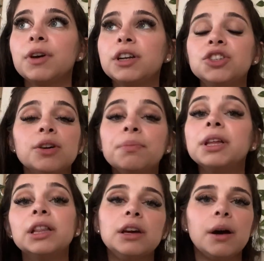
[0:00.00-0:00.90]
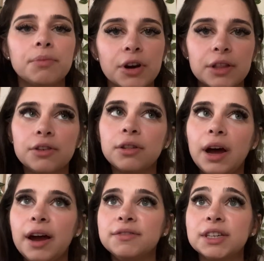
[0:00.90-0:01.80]
ready to completely upgrade their
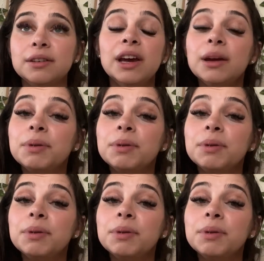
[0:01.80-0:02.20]
lives and